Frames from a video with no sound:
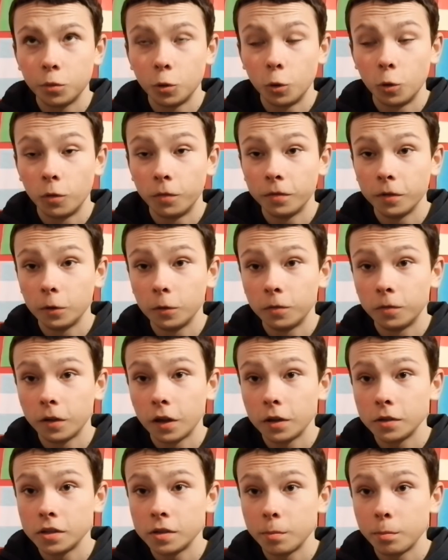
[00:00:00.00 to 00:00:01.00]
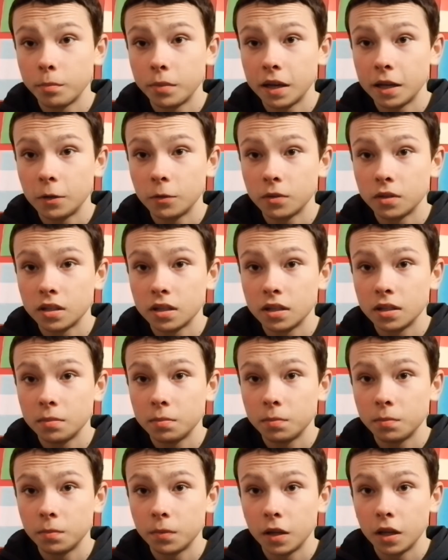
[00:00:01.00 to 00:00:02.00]
poor Phil Foden
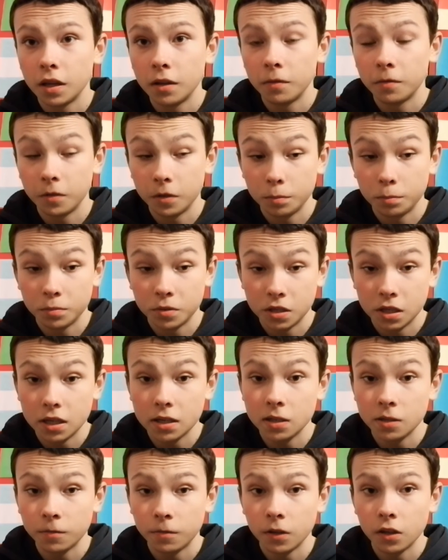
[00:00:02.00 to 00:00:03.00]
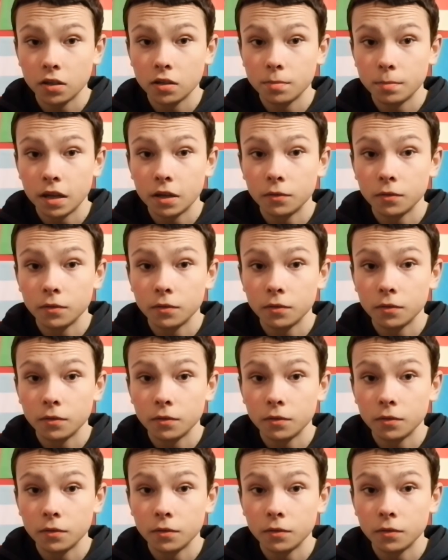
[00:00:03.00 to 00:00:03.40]
penalty for City's first